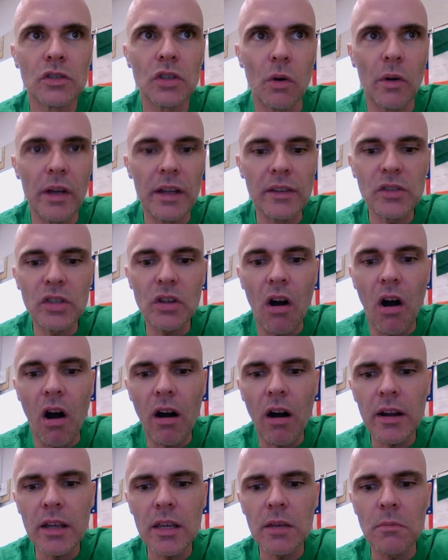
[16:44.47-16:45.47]
So it's an
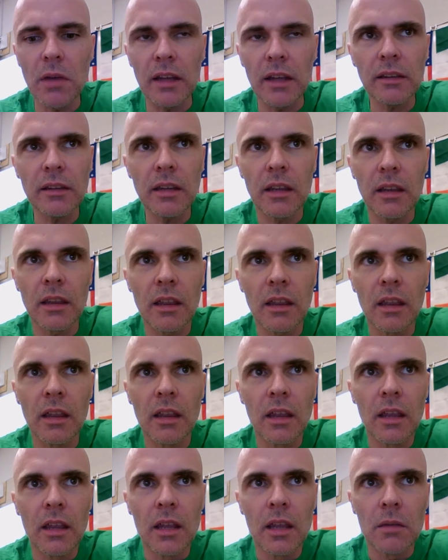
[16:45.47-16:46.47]
argument
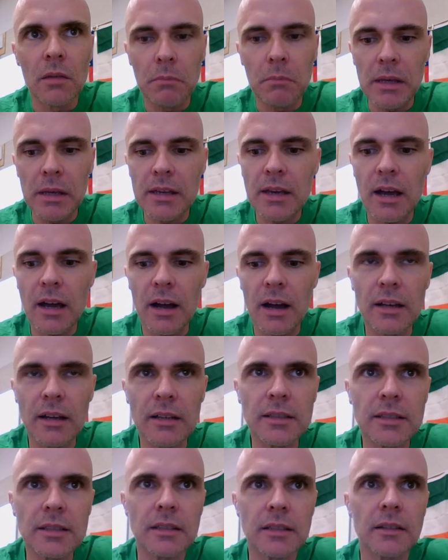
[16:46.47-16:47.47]

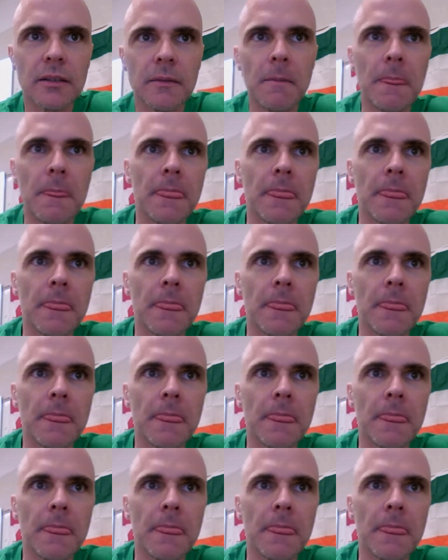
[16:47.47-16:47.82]
because